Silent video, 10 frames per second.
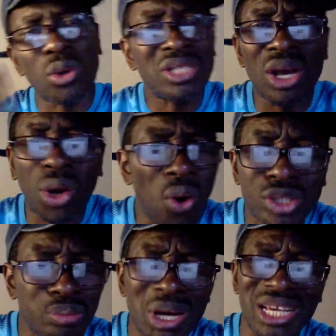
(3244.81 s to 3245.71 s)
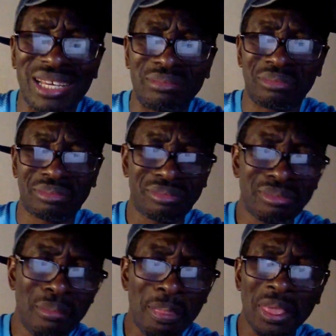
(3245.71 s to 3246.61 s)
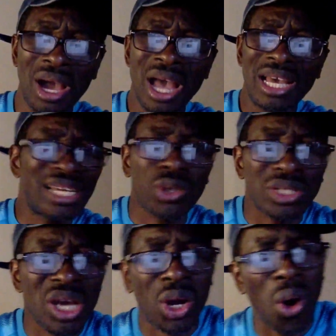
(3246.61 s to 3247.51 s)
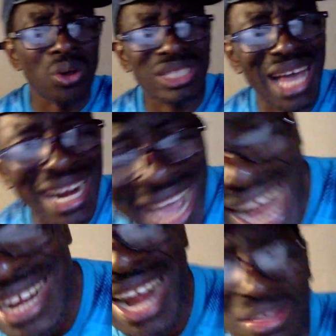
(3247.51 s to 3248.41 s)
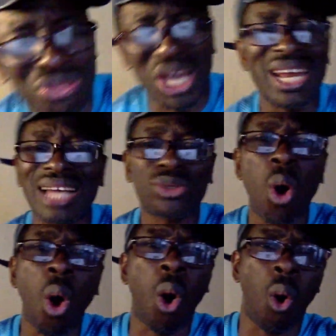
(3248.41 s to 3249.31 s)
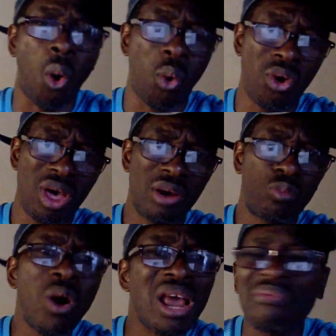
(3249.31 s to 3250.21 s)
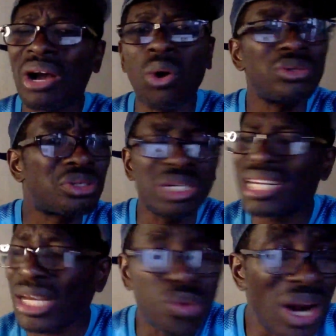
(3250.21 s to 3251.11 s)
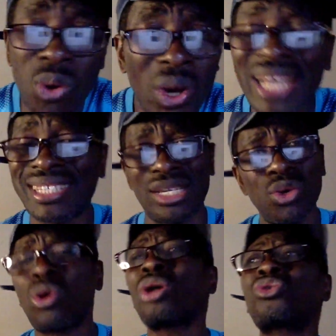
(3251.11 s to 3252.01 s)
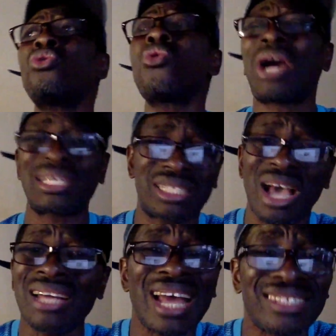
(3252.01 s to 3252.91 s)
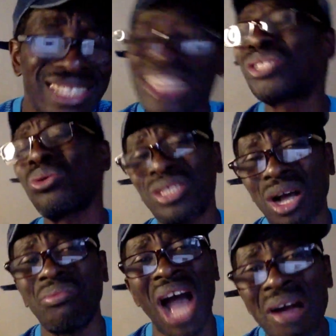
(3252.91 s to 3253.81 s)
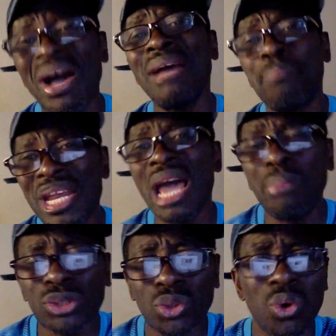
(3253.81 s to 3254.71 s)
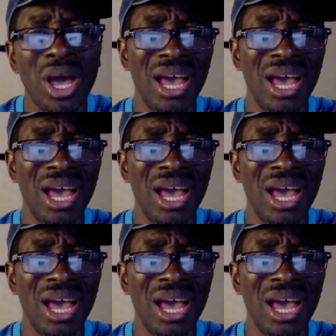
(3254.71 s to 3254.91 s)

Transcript: doesn't cost money. It doesn't cost anything at all. Whatever country that you are located, you've got to look at and assess yourself. Have I been able to